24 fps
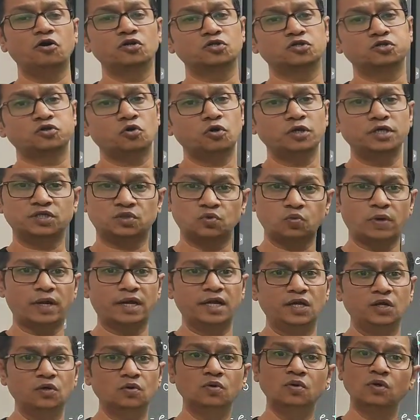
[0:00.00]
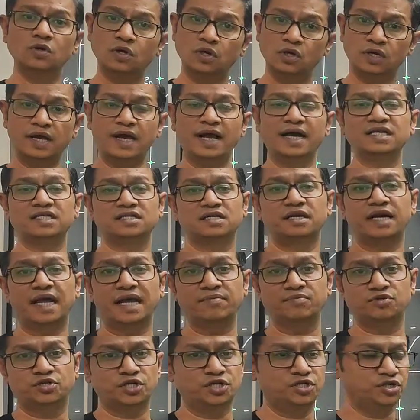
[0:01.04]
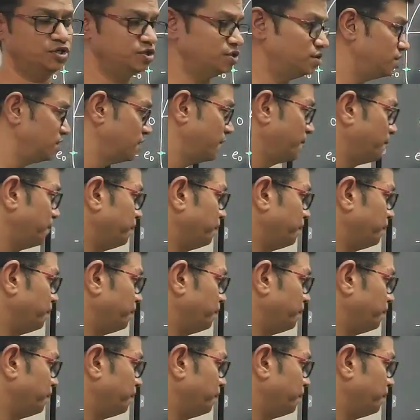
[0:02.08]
also its value as the time changes,